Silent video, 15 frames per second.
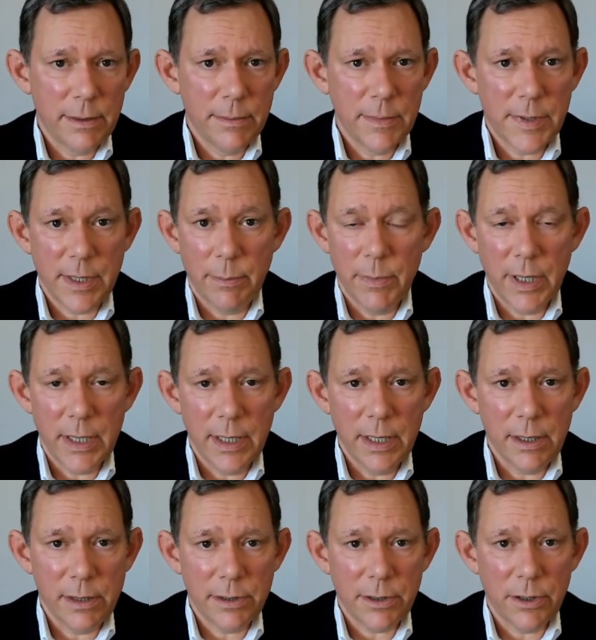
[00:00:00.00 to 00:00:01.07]
somebody
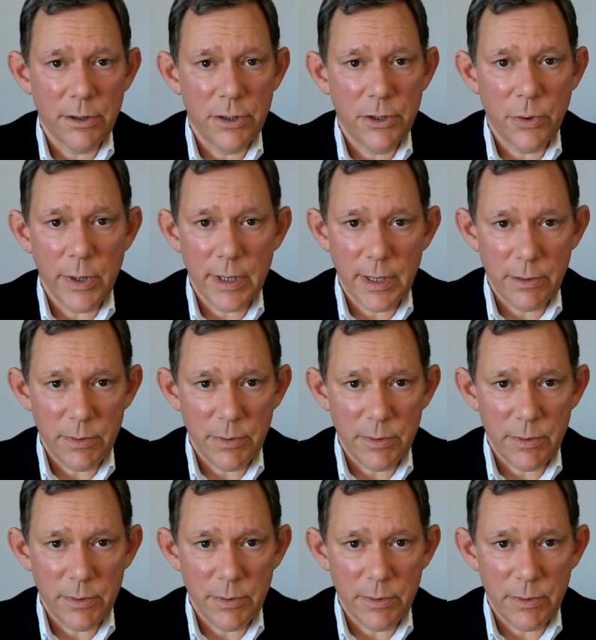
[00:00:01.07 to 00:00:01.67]
else are jointly